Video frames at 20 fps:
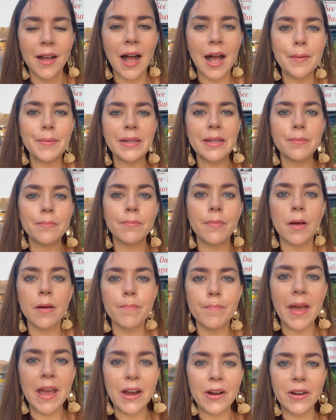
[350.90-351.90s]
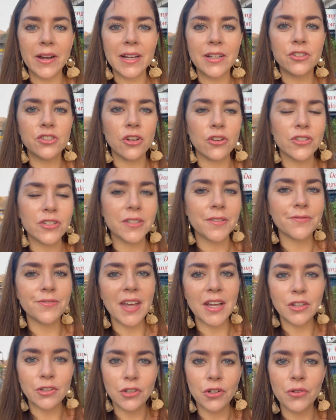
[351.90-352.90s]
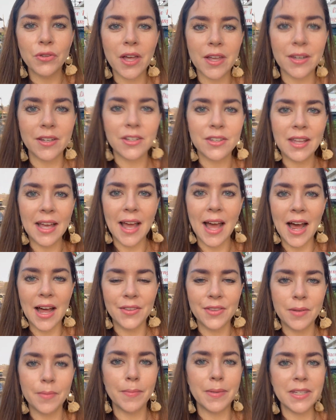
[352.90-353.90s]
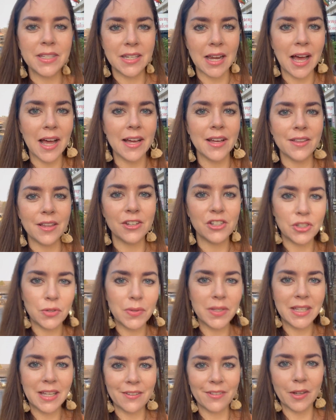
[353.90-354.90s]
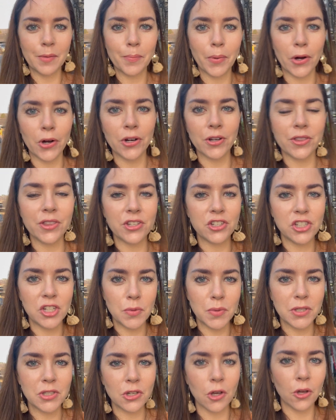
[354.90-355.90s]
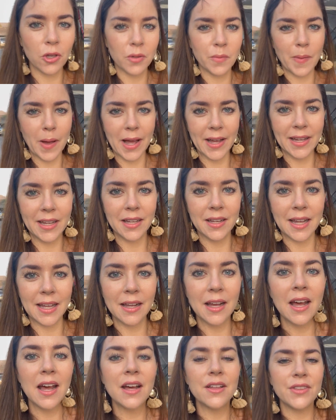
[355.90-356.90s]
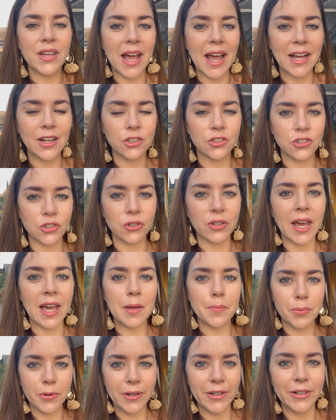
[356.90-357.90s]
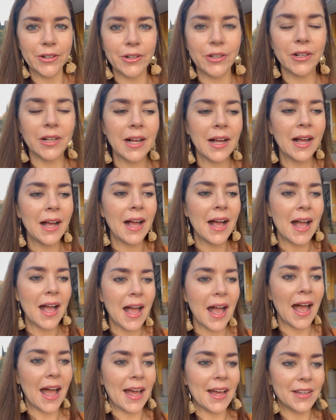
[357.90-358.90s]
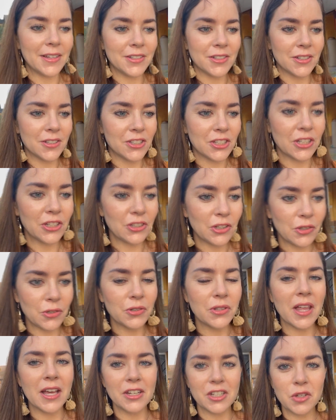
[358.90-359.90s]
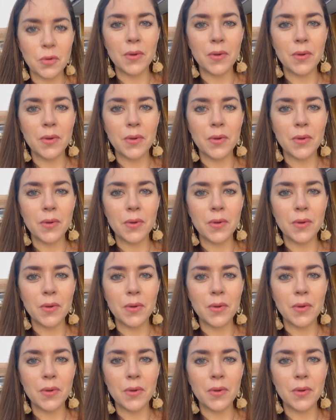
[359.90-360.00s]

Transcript: I mean, Mary and Joseph, they knew that they had the Messiah, that she was giving birth. She was told by the angel Gabriel, and she knew that she